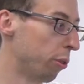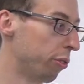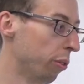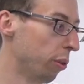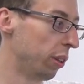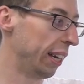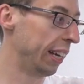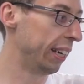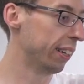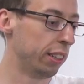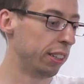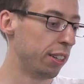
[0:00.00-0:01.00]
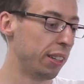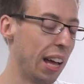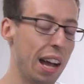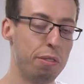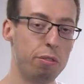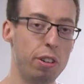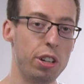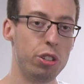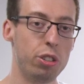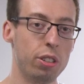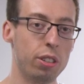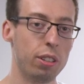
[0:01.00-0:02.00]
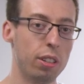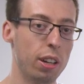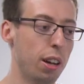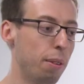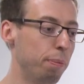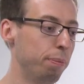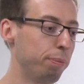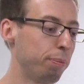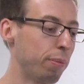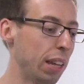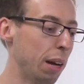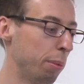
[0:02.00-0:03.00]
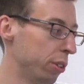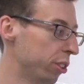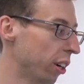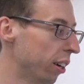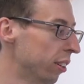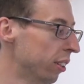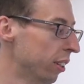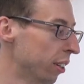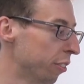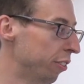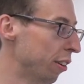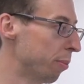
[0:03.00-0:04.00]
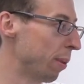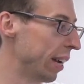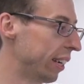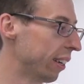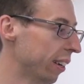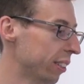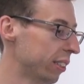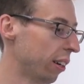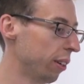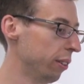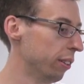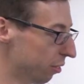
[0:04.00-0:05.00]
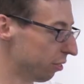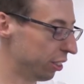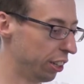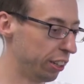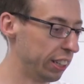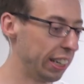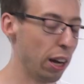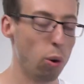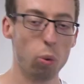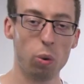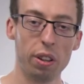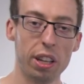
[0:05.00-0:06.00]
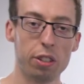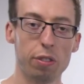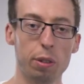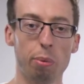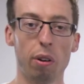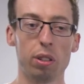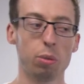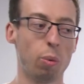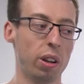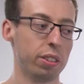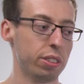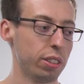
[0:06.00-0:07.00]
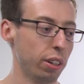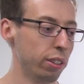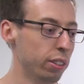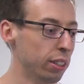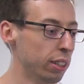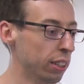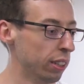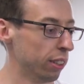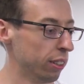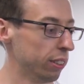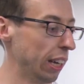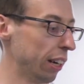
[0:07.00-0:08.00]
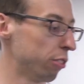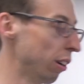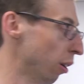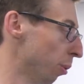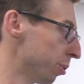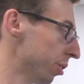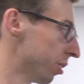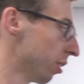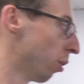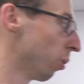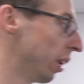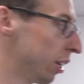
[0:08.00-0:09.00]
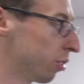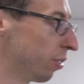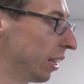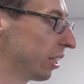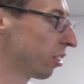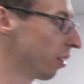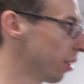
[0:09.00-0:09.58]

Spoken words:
for the, you know, the average amateur filmmaker. So, you know, you can get all of this for the price of one. So yeah, great options. All links for these kind of